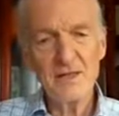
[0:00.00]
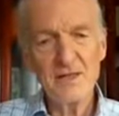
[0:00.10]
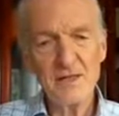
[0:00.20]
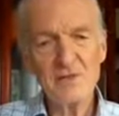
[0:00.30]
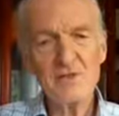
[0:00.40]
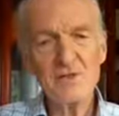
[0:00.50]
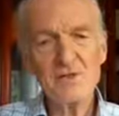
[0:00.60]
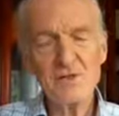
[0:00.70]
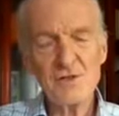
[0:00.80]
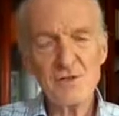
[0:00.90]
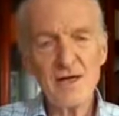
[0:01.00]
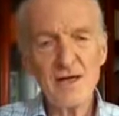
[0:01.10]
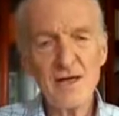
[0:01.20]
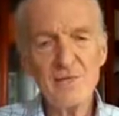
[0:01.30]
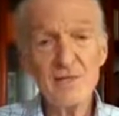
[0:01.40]
the evidence that
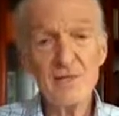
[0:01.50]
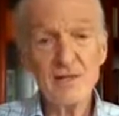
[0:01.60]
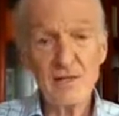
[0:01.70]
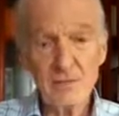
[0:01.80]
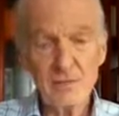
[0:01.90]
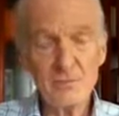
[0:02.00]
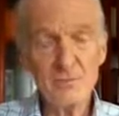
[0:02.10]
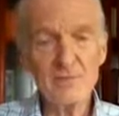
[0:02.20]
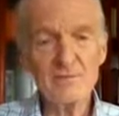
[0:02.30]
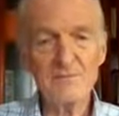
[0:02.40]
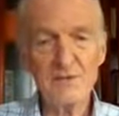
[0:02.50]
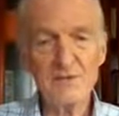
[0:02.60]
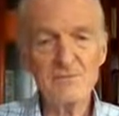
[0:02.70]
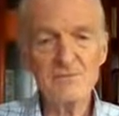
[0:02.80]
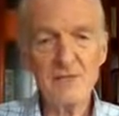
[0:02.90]
they have clinical
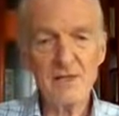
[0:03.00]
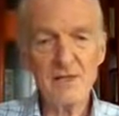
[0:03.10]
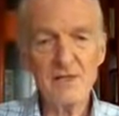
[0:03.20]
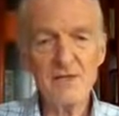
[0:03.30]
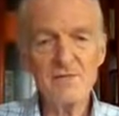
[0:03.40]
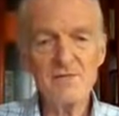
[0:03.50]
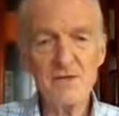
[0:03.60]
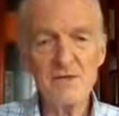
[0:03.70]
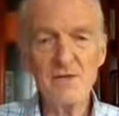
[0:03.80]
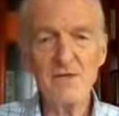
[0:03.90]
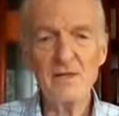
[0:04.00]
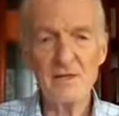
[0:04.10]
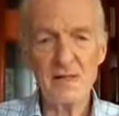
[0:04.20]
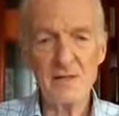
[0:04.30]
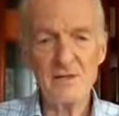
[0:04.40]
benefit really is very
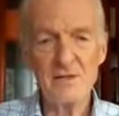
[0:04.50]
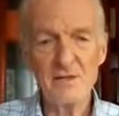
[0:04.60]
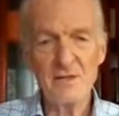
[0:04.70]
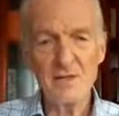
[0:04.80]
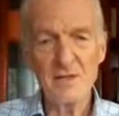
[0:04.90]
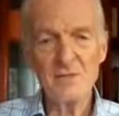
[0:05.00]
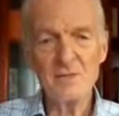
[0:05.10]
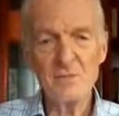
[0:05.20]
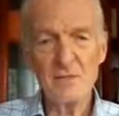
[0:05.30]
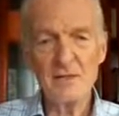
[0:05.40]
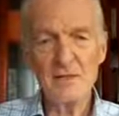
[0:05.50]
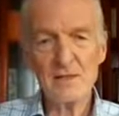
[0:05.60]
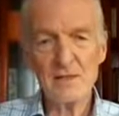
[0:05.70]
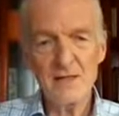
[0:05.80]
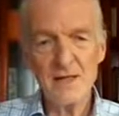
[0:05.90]
light. And to
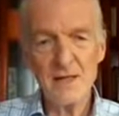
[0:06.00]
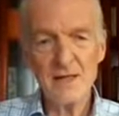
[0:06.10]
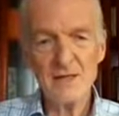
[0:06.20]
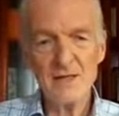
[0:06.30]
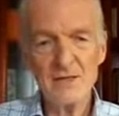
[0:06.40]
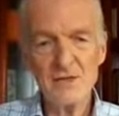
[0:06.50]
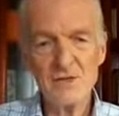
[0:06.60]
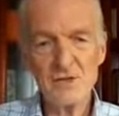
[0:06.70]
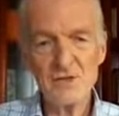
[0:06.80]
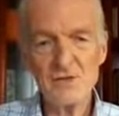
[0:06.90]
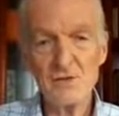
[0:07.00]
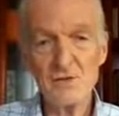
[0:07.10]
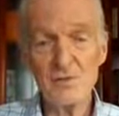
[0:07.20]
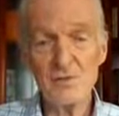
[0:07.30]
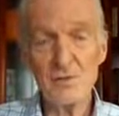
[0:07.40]
make a
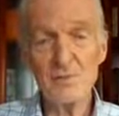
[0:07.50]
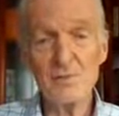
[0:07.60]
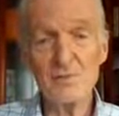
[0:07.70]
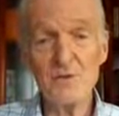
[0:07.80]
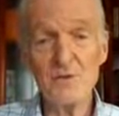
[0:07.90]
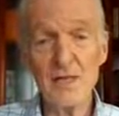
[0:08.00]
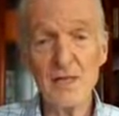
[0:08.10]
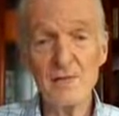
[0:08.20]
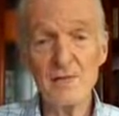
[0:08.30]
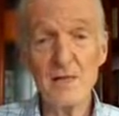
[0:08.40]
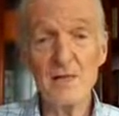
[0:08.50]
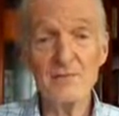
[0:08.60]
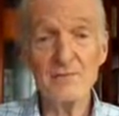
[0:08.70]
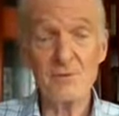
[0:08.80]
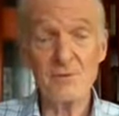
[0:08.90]
decision that people should take them
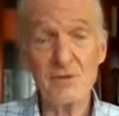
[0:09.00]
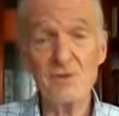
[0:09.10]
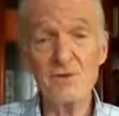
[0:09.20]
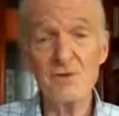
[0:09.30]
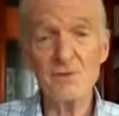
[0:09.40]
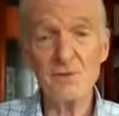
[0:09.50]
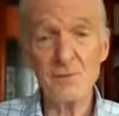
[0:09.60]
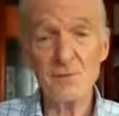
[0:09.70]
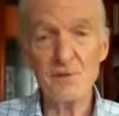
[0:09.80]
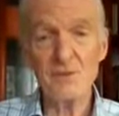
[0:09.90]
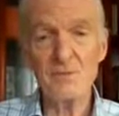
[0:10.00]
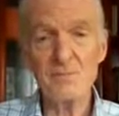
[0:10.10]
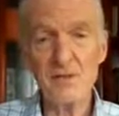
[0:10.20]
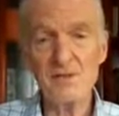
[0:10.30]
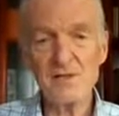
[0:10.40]
either for prevention or treatment on the
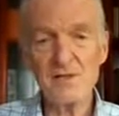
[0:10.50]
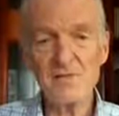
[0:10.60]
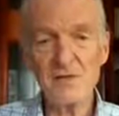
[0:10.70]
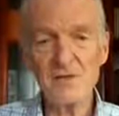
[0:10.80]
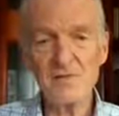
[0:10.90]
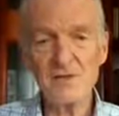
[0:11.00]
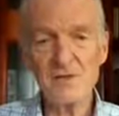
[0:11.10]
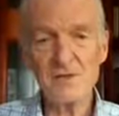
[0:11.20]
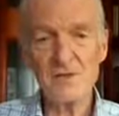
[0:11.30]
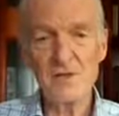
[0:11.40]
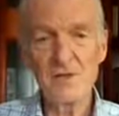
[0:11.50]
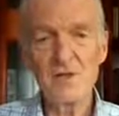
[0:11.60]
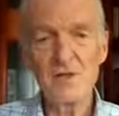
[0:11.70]
basis of the evidence